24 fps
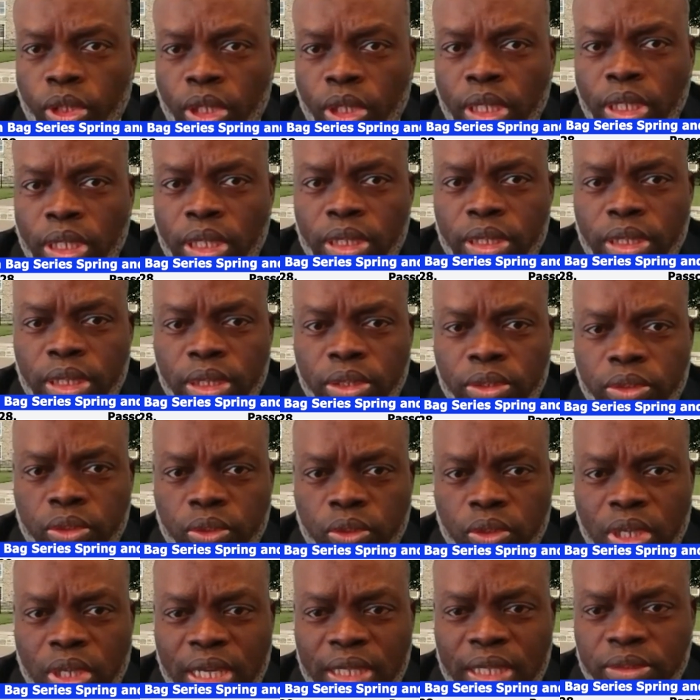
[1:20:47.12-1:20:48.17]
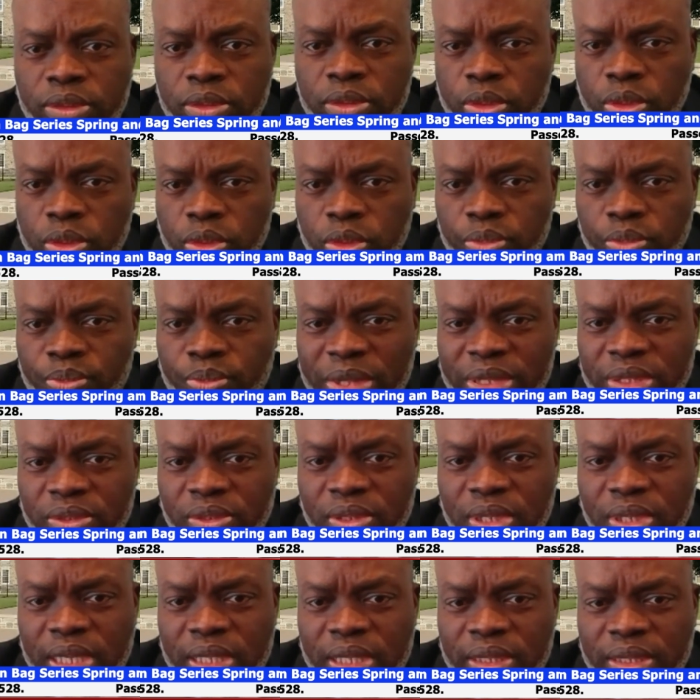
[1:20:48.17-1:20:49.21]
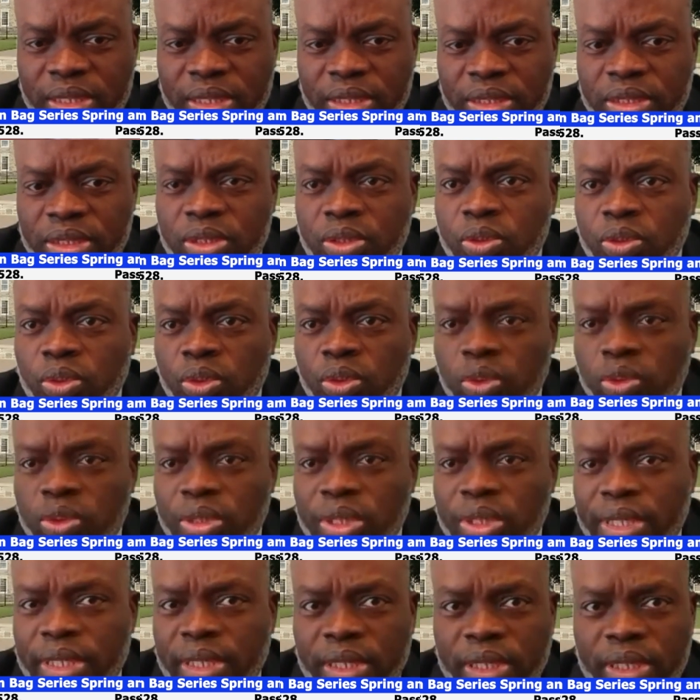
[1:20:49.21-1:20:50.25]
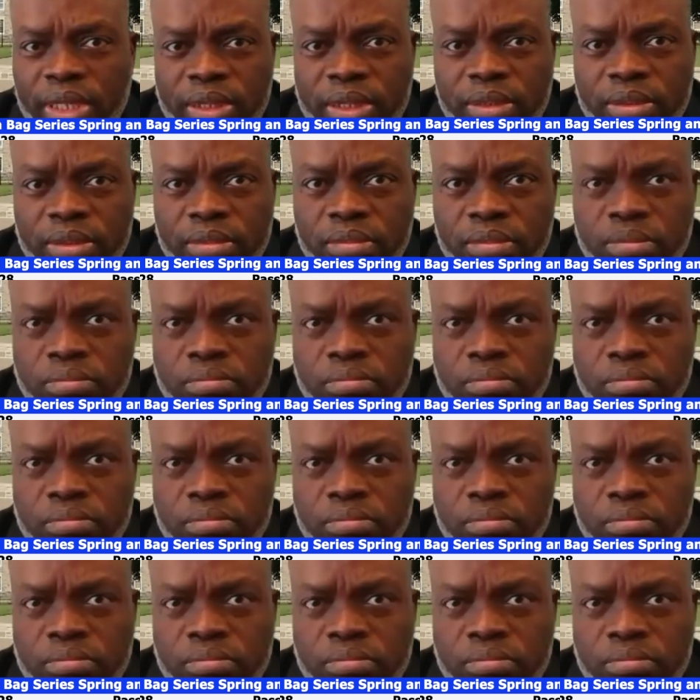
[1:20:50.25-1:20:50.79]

anything to add to particularly this colonial